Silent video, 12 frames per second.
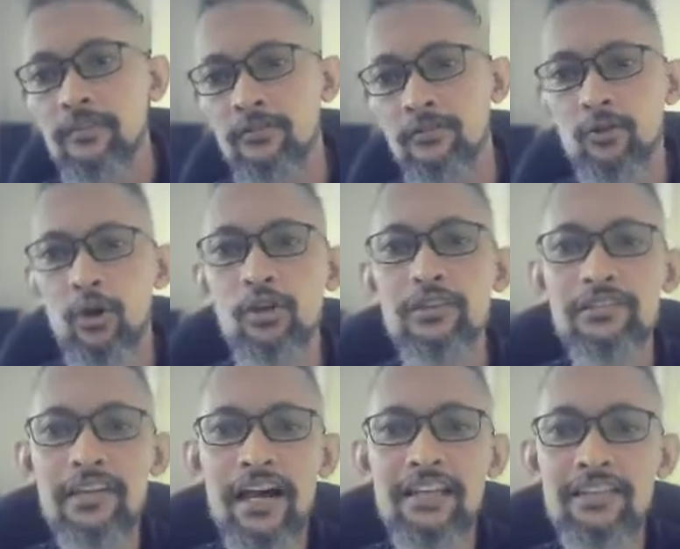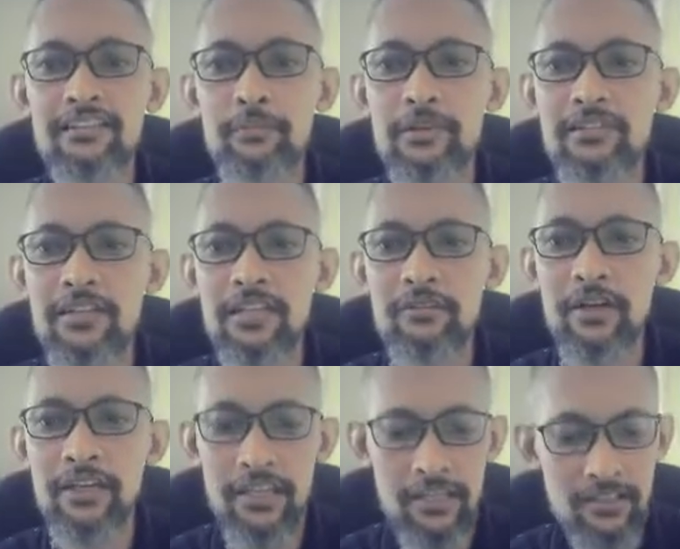All these ideas basically,
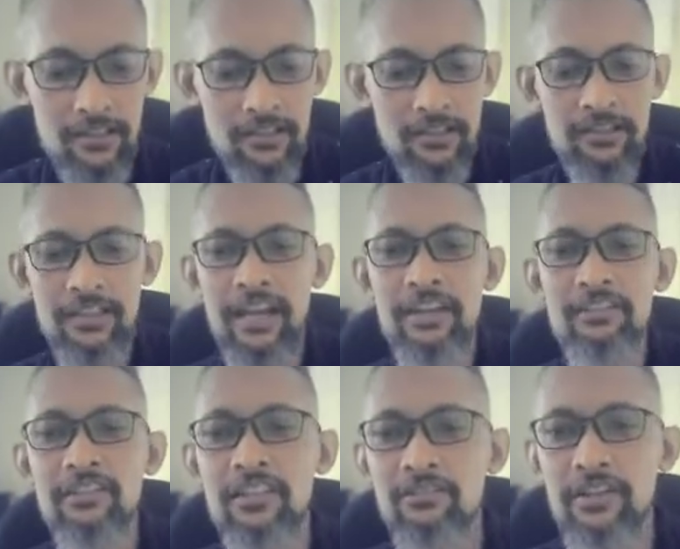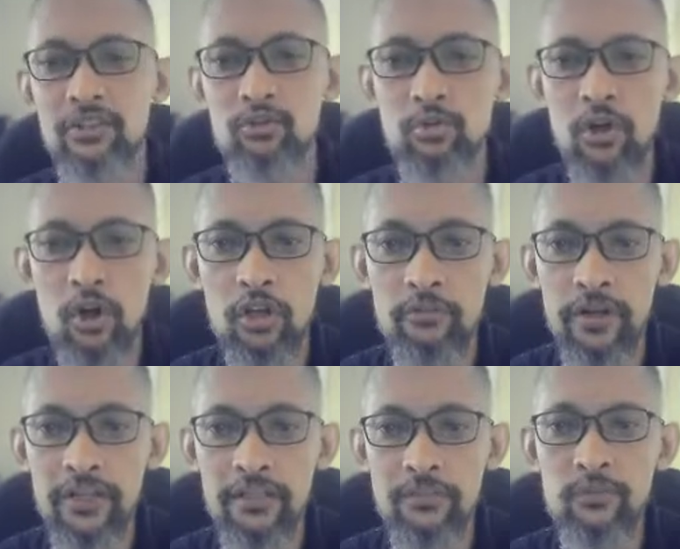right, that I actually try to work on,
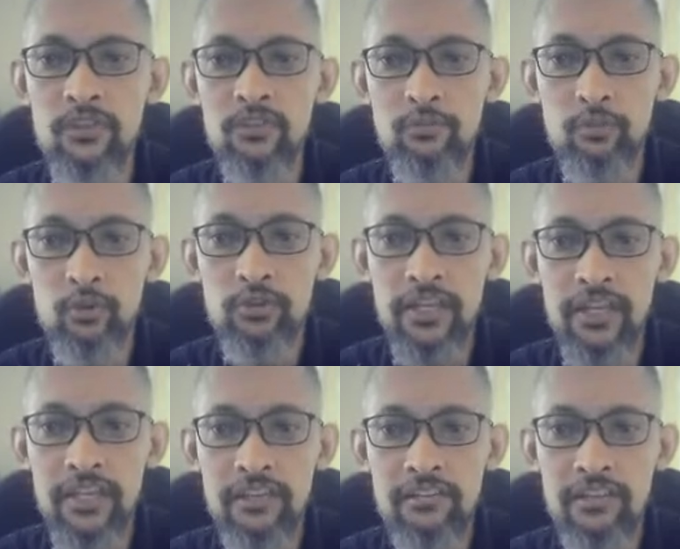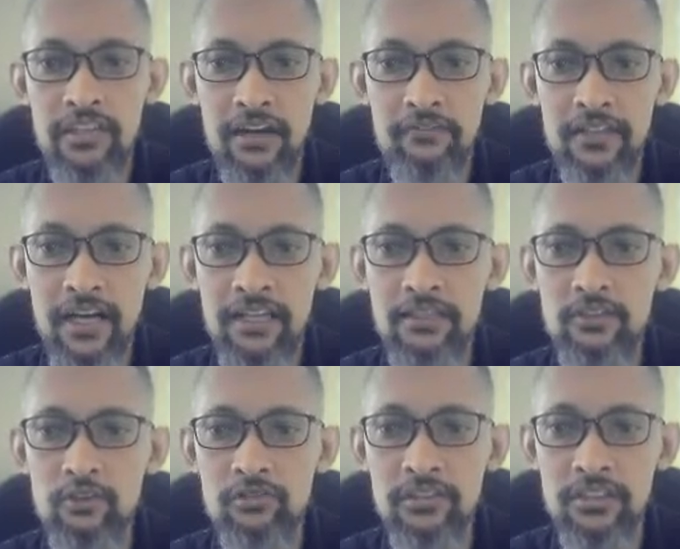right, spontaneously I've done
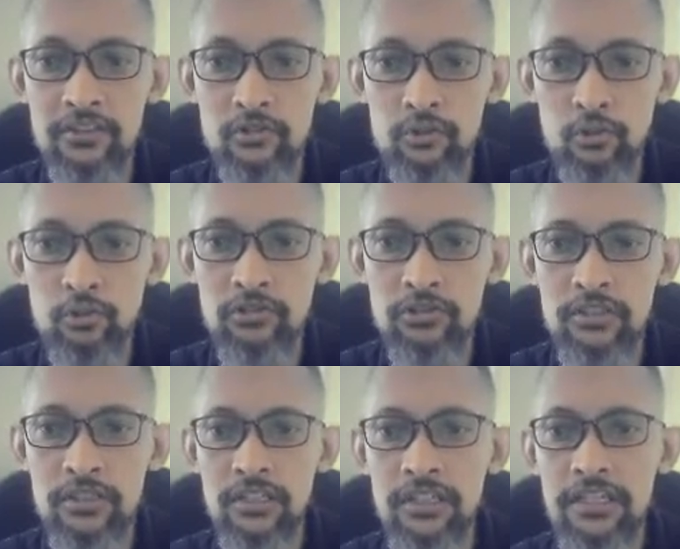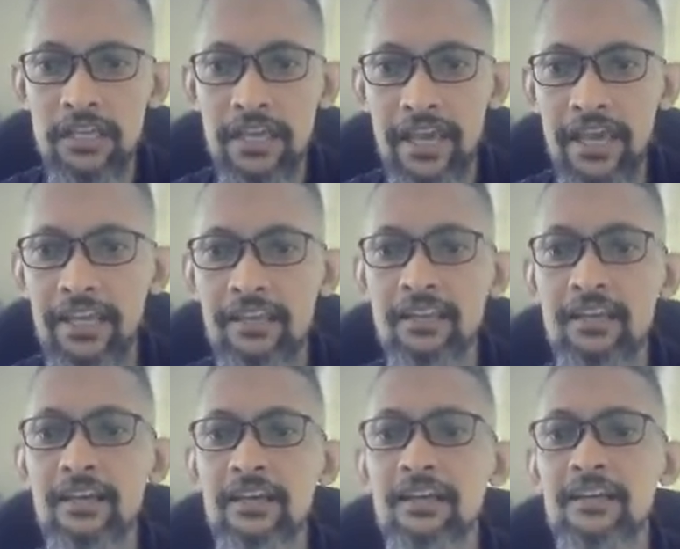using the tools, and
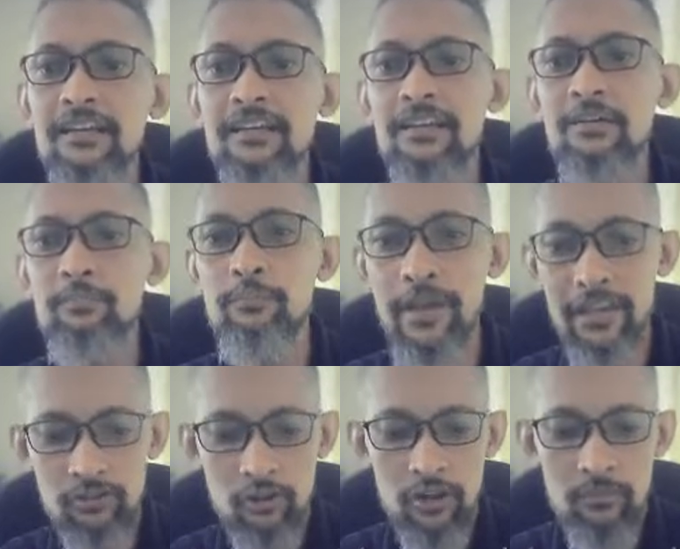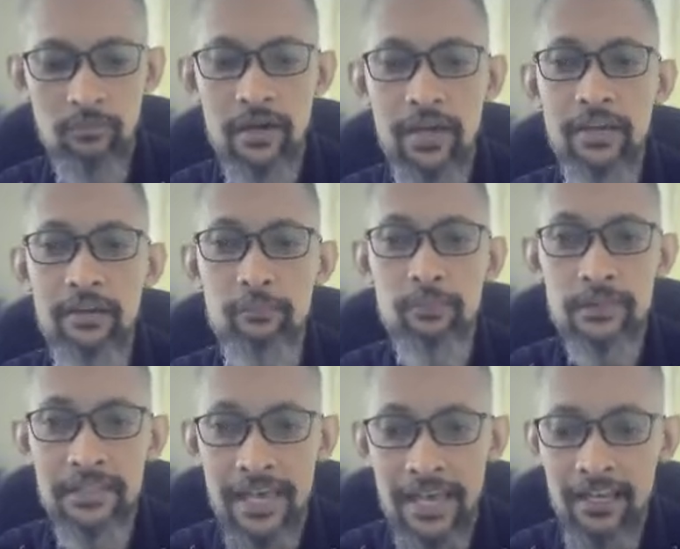based on my
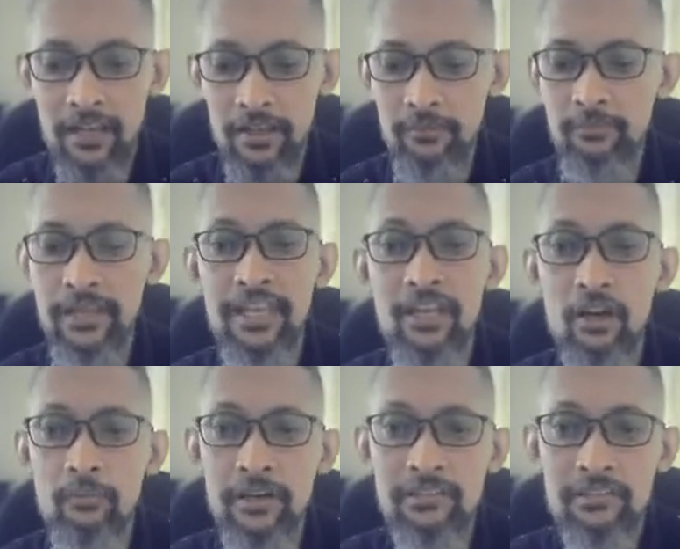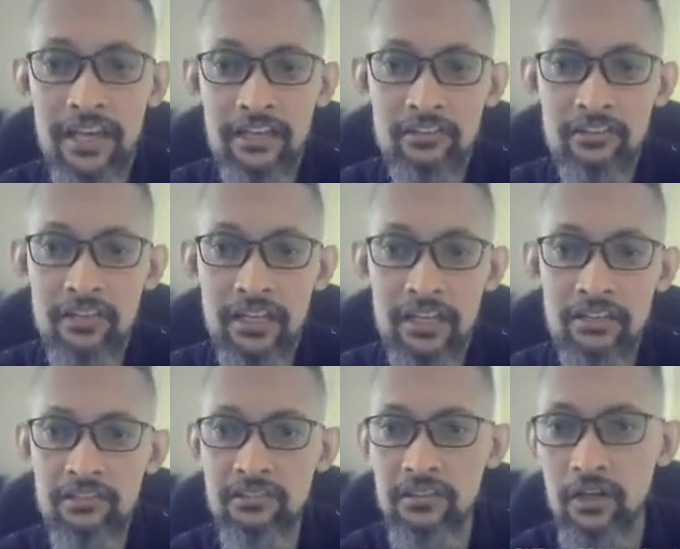planning on my sketches that I
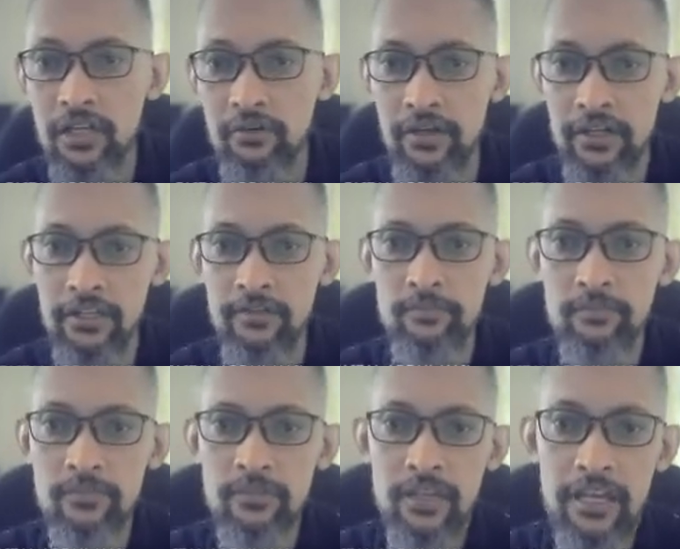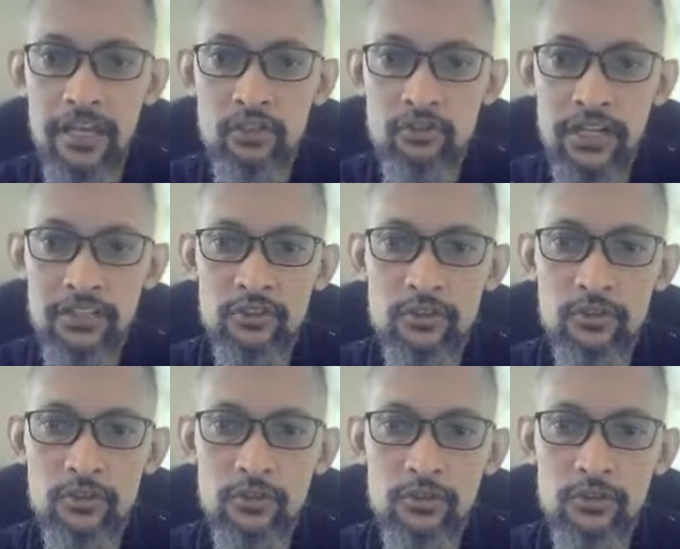just now there, right, I try to